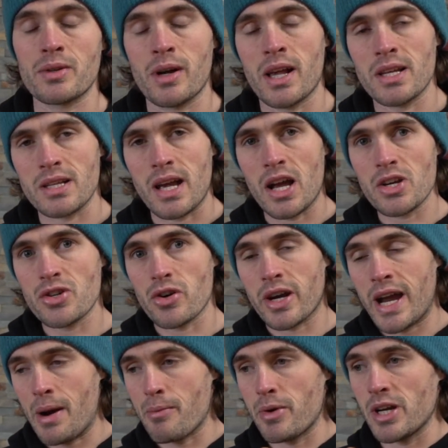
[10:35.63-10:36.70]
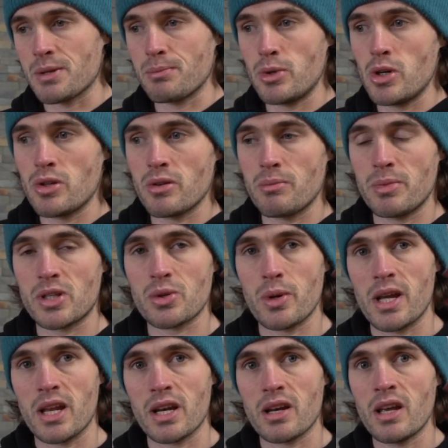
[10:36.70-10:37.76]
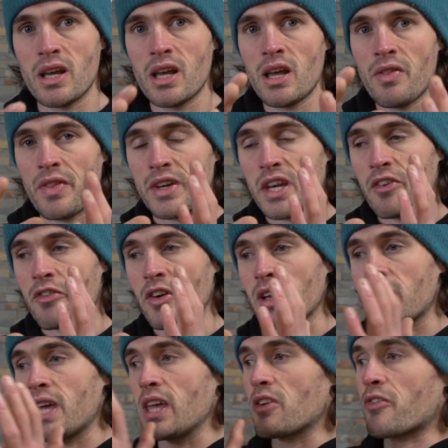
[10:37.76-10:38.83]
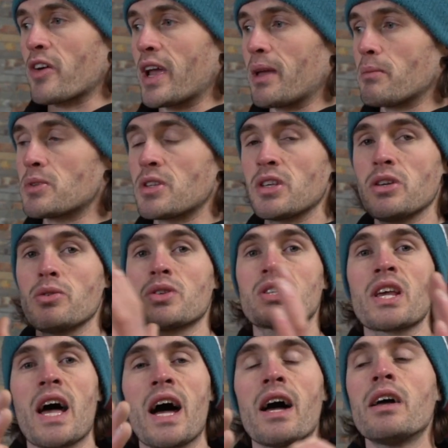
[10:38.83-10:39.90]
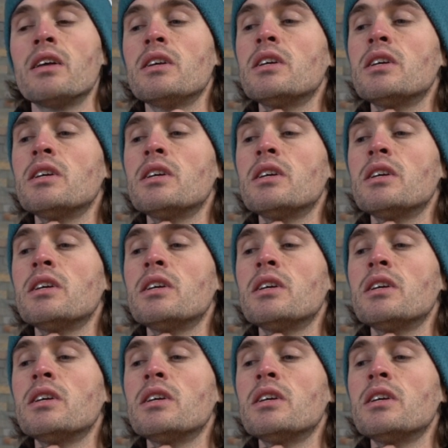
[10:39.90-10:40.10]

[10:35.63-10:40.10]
So as your camera is moving between the different keyframes that you set,